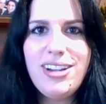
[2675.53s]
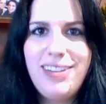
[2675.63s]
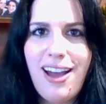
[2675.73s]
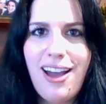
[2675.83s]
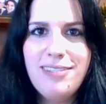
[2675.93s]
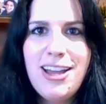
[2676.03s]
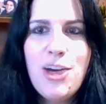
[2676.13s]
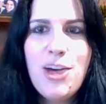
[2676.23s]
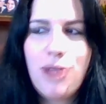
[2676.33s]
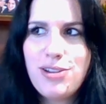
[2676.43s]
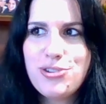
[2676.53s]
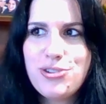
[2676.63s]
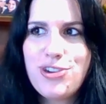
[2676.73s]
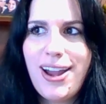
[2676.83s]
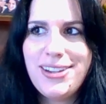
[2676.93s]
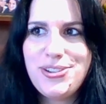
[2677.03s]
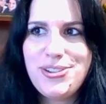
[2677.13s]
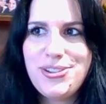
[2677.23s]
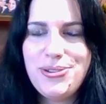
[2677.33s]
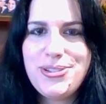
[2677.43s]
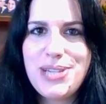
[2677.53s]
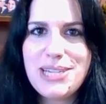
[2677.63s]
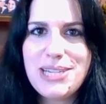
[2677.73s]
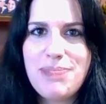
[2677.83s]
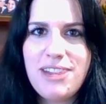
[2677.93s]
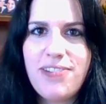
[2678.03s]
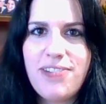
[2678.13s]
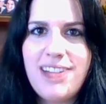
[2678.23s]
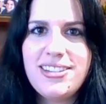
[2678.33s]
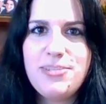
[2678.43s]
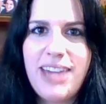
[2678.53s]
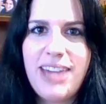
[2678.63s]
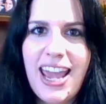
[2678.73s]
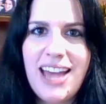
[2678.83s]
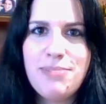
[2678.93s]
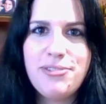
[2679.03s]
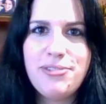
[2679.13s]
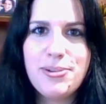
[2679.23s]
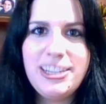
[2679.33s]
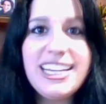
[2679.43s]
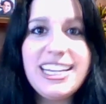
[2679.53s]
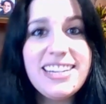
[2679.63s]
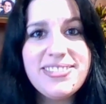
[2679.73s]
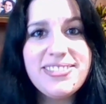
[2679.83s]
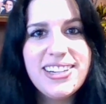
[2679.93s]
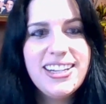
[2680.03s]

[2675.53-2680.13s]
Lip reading: Yeah, we're also trying to see as many friends as we can before we leave,